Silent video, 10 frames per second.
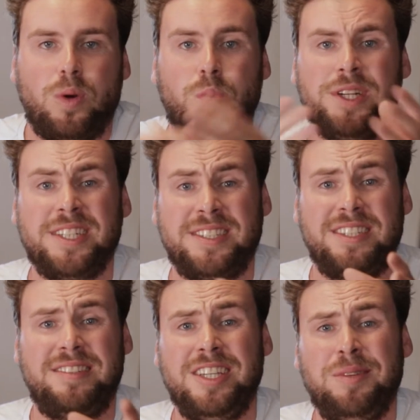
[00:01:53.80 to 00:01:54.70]
What does the
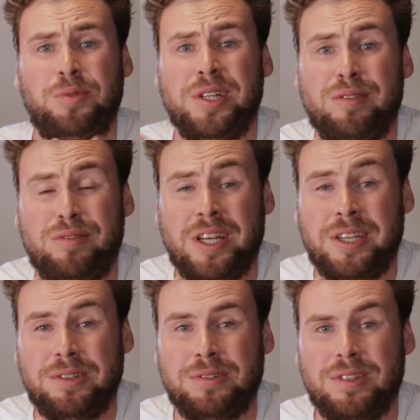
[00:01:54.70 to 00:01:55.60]
team really
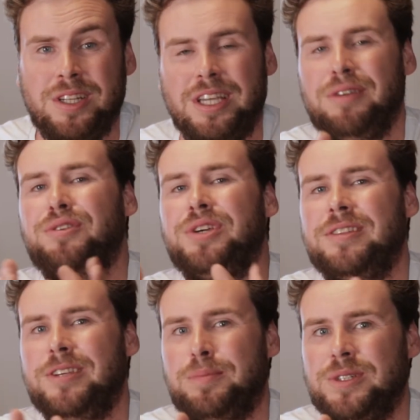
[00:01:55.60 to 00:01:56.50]
value? If you get
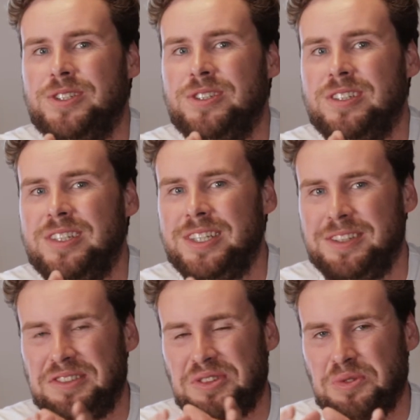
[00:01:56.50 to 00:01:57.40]
the opportunity
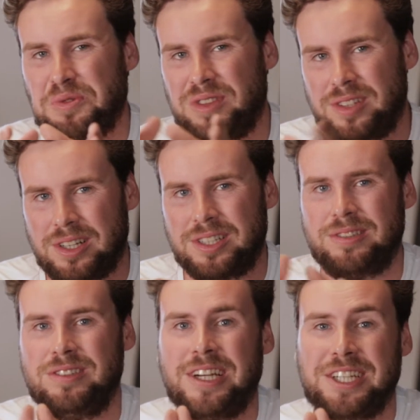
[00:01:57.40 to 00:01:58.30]
to talk to
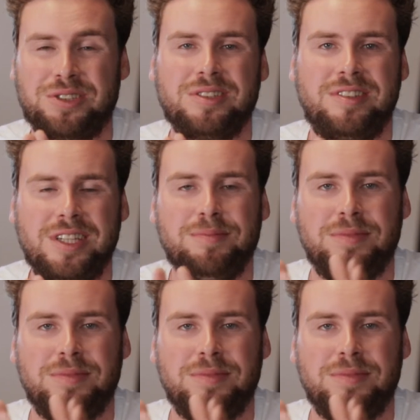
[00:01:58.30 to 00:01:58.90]
the actual team,